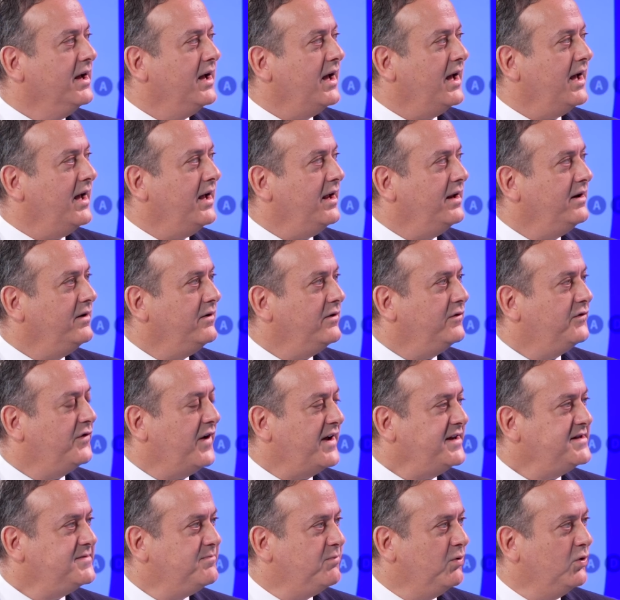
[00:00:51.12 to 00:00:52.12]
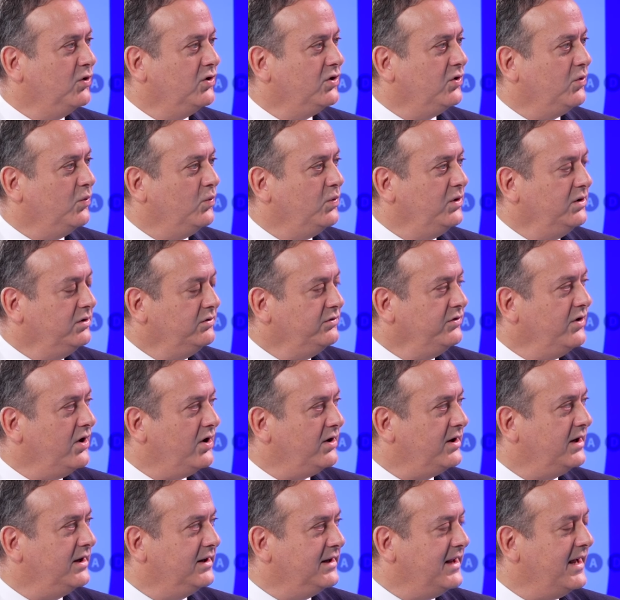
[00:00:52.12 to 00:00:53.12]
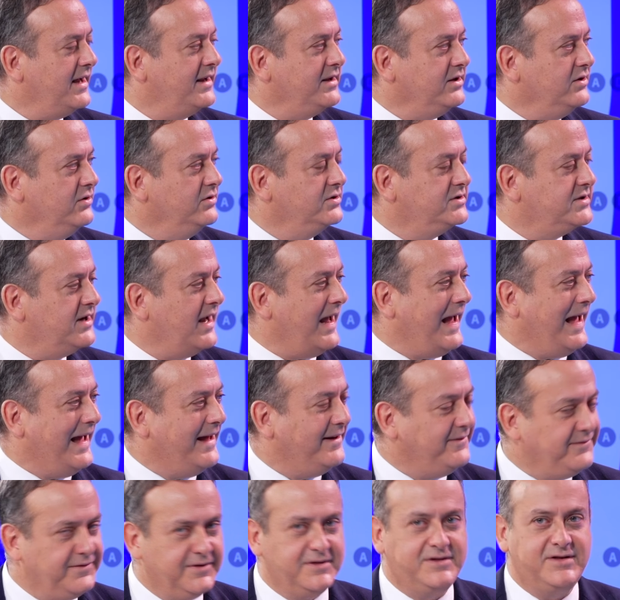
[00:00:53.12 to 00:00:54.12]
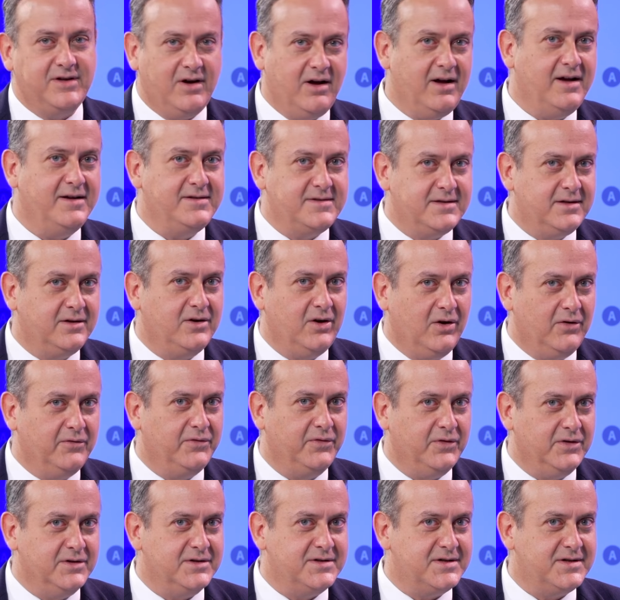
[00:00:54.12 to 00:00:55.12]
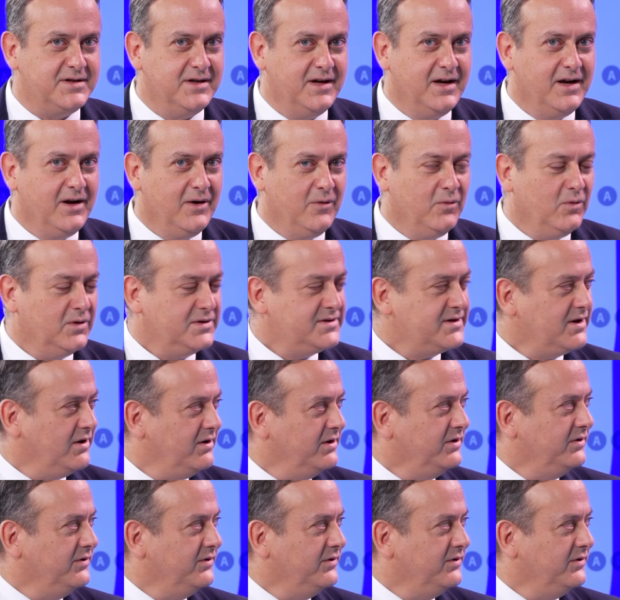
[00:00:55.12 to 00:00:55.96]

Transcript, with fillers: and Facebook will not allow you to advertise the conference. What's going